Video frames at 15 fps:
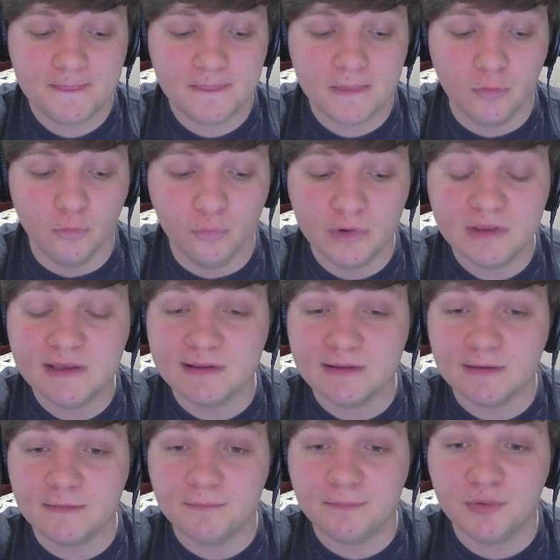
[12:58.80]
Really
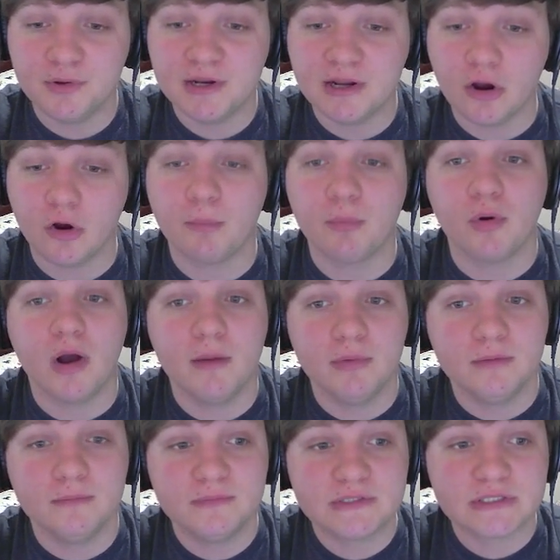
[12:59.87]
putting her
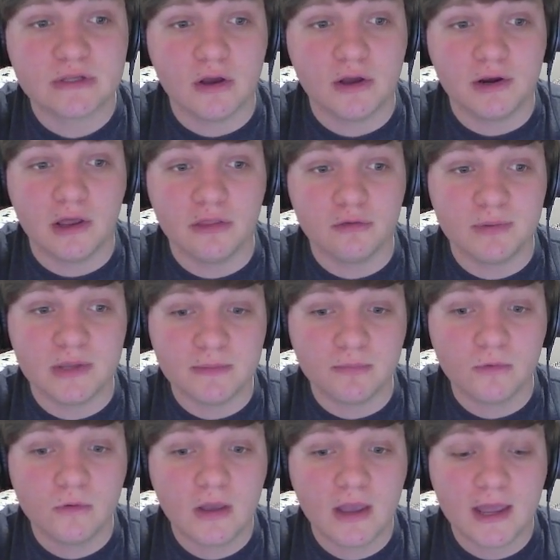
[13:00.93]
problems on other
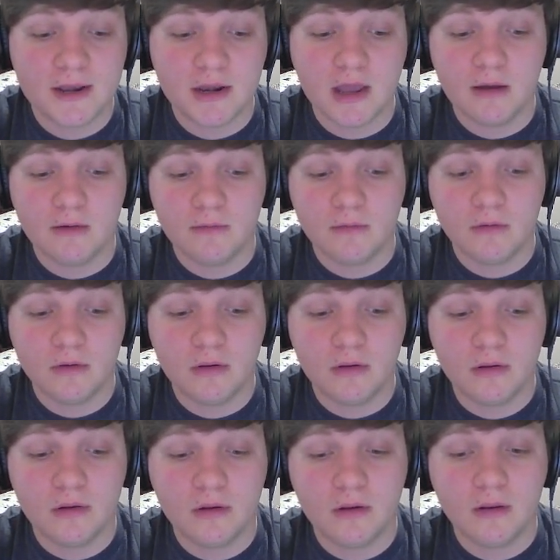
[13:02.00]
people, and not,
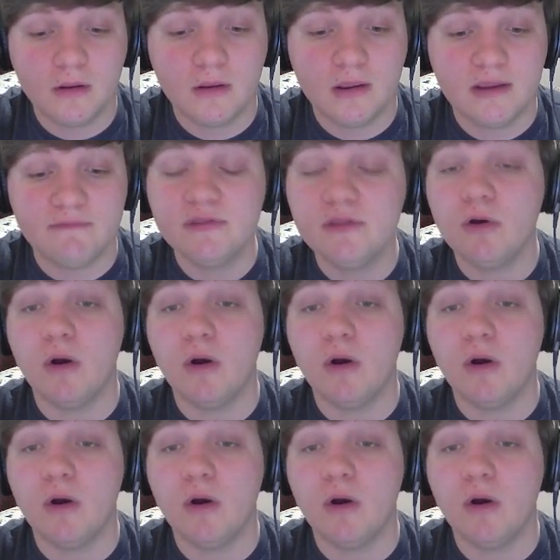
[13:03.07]
even though